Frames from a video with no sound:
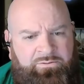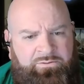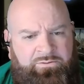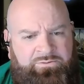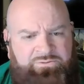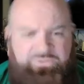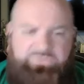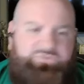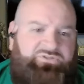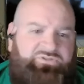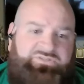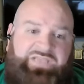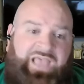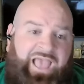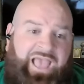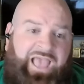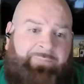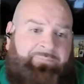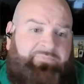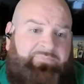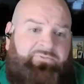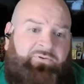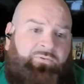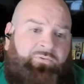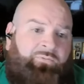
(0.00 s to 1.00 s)
So you just
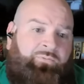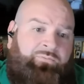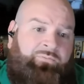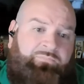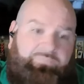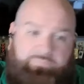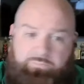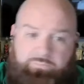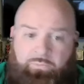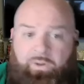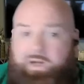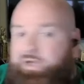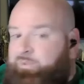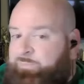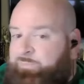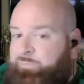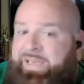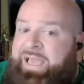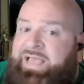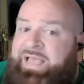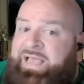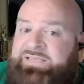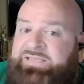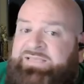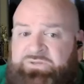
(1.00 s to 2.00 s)
happen to walk
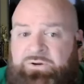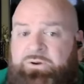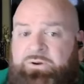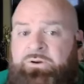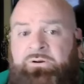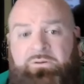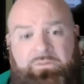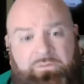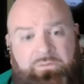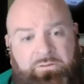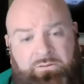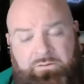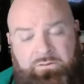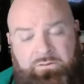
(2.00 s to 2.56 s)
past her?